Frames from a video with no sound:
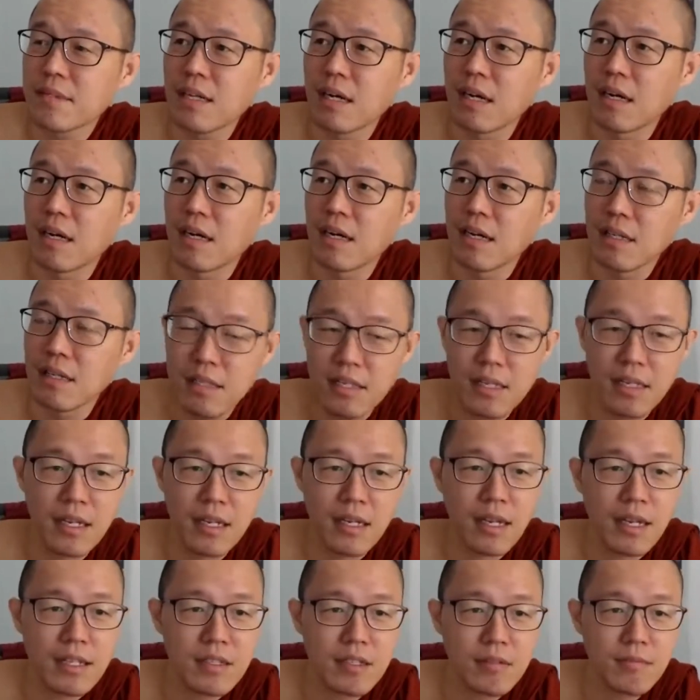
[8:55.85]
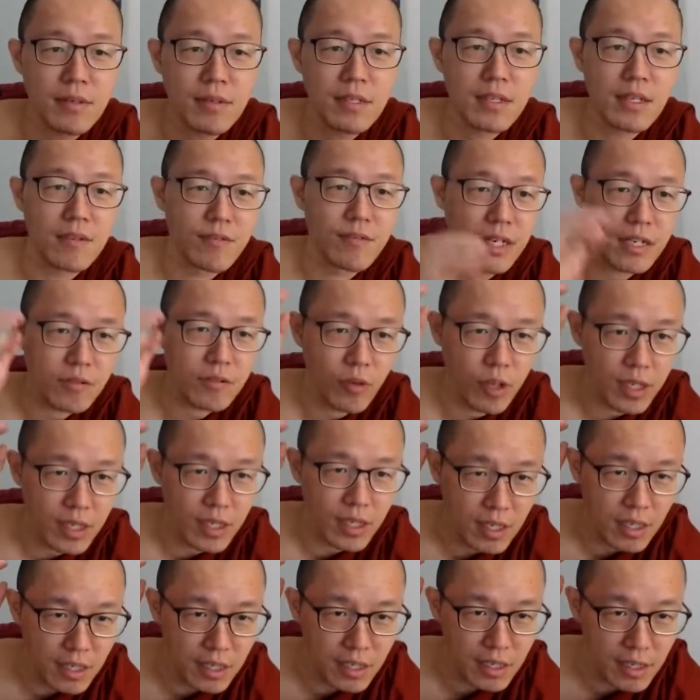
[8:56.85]
attain enlightenment and very
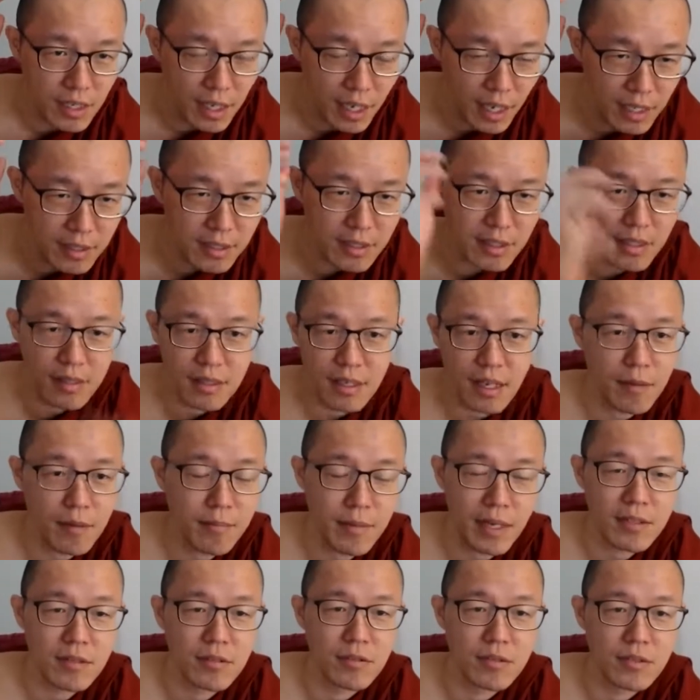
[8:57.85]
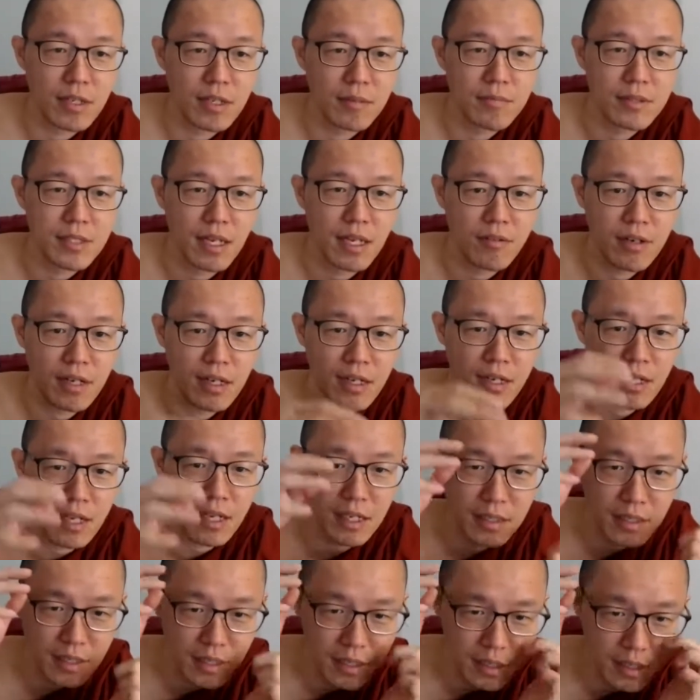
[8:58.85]
quickly and come back to samsara
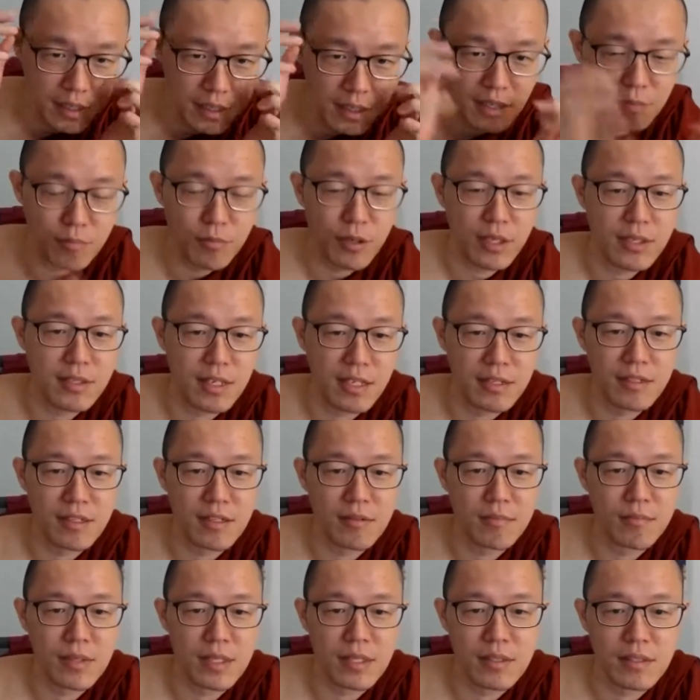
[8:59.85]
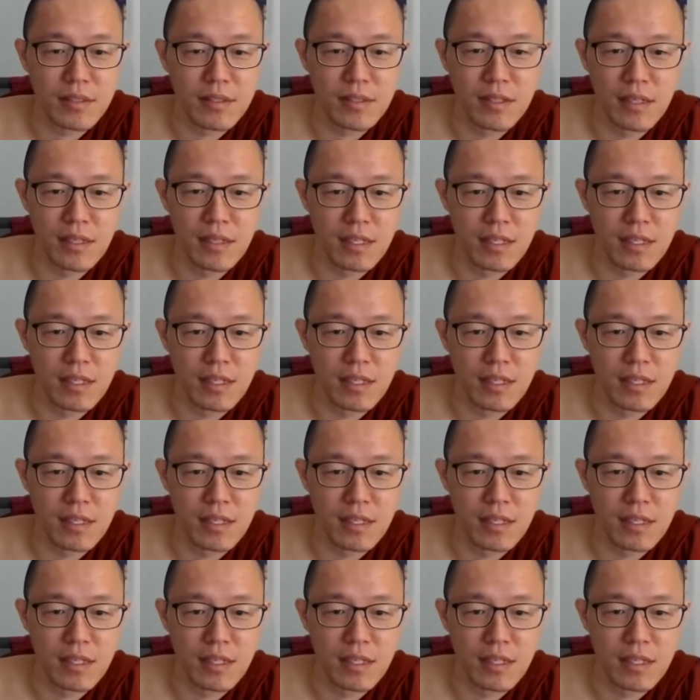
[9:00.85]
and liberate sentient beings.